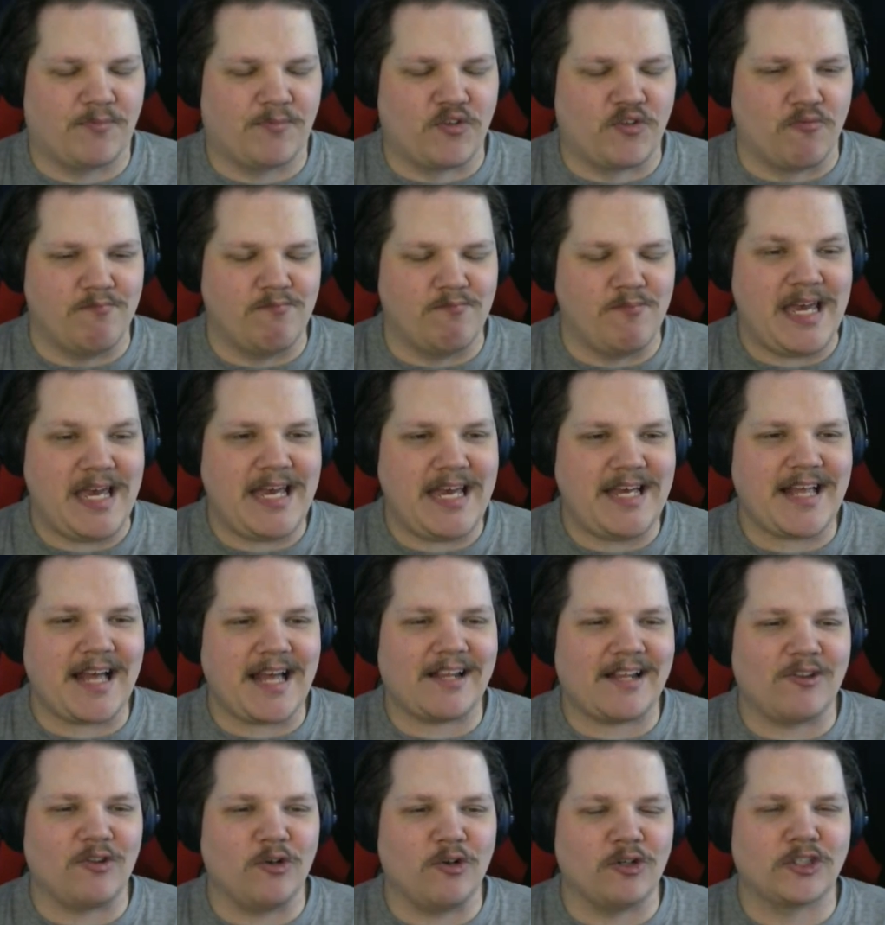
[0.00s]
To me,
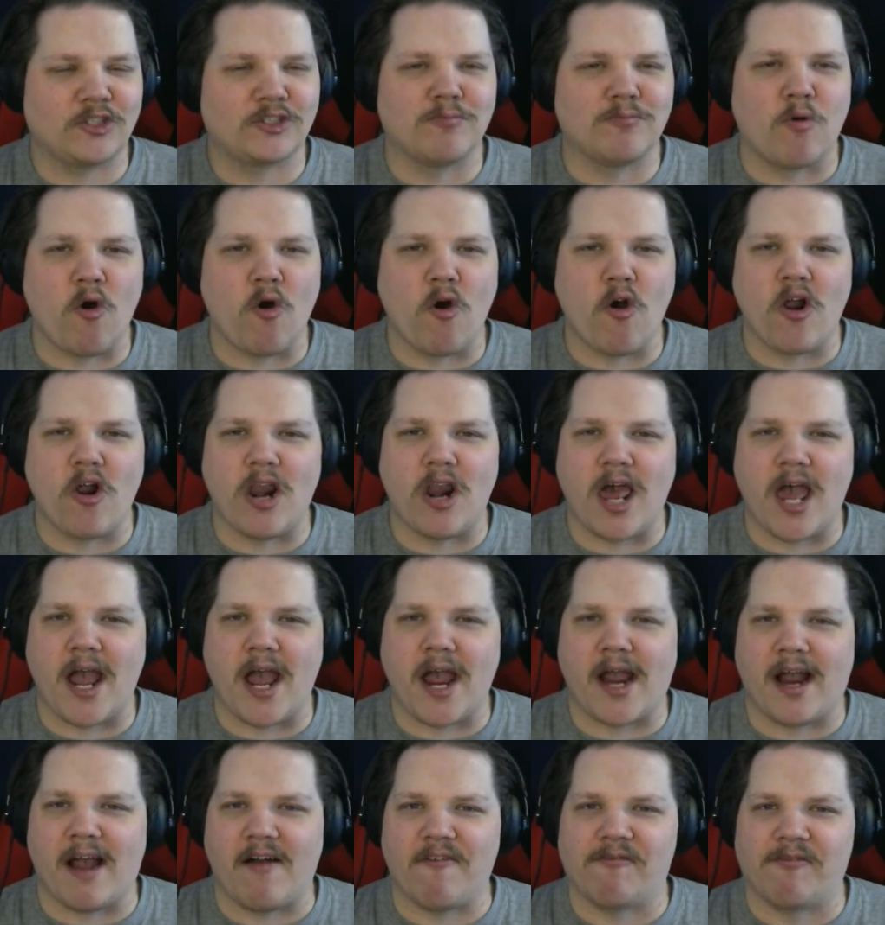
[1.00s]
that looks more
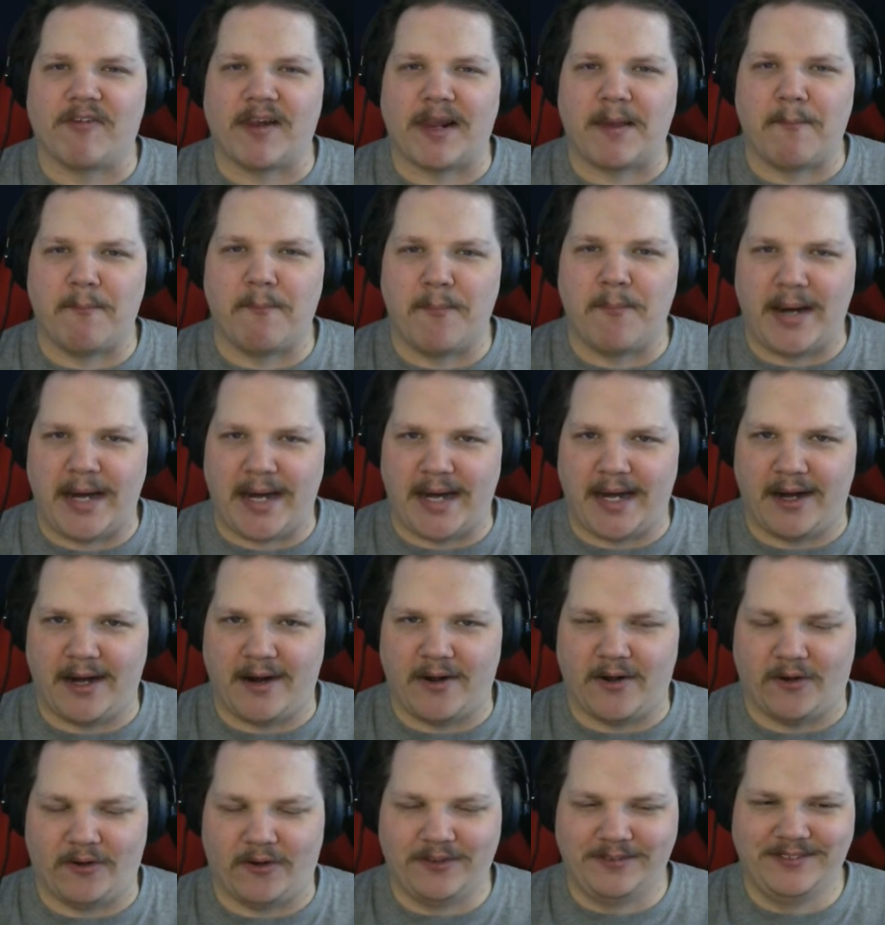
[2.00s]
like a
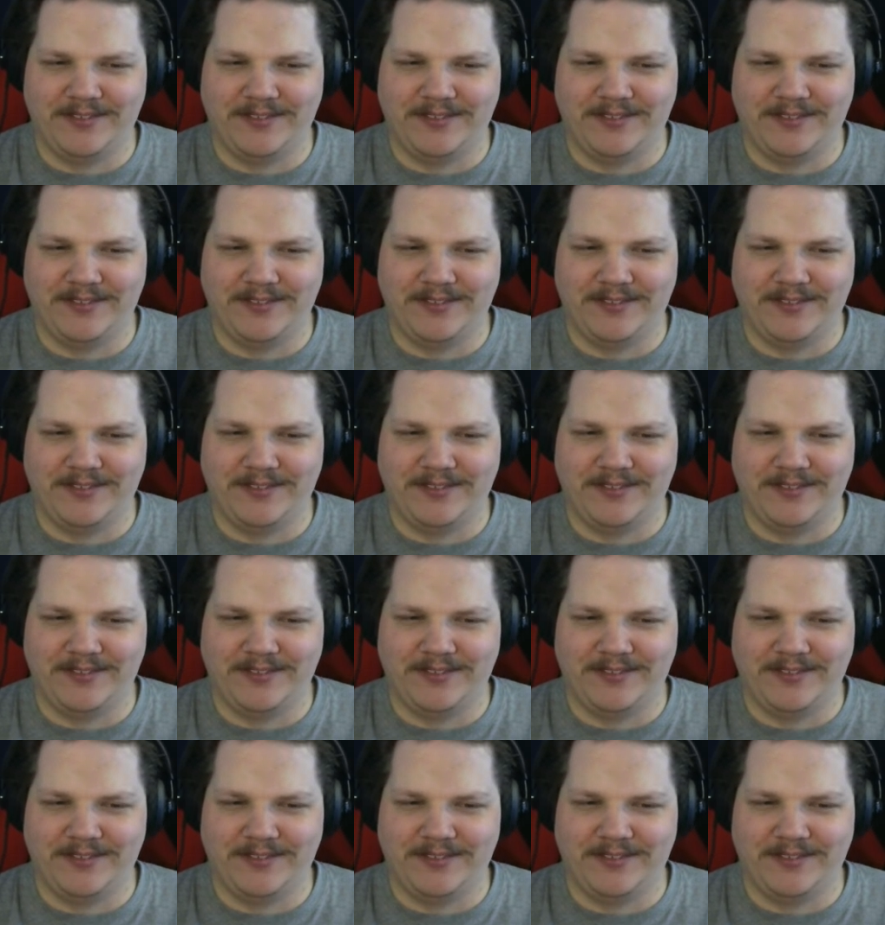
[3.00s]
flamingo.